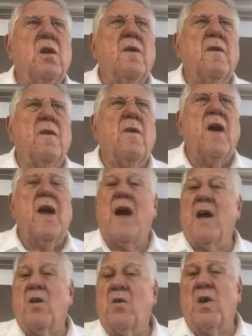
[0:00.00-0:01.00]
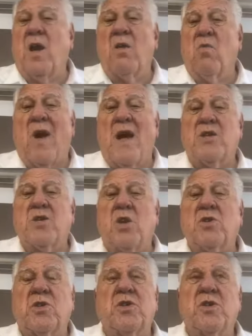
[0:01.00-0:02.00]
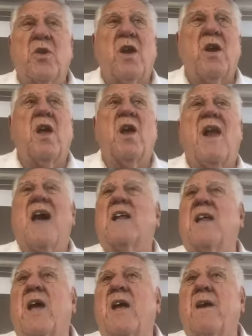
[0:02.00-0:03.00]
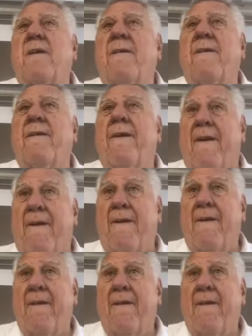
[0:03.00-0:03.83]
You ain't got no little white church because there ain't none like that, huh?